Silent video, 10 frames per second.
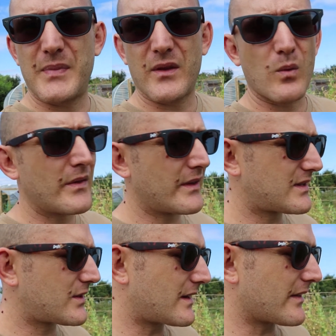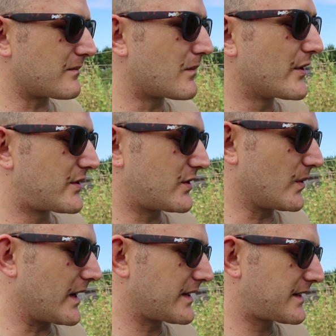but the one that stood out the most
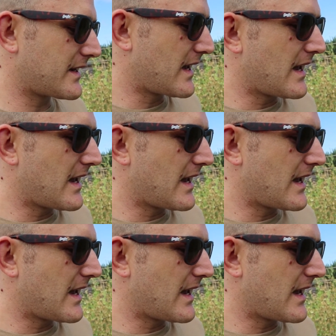to us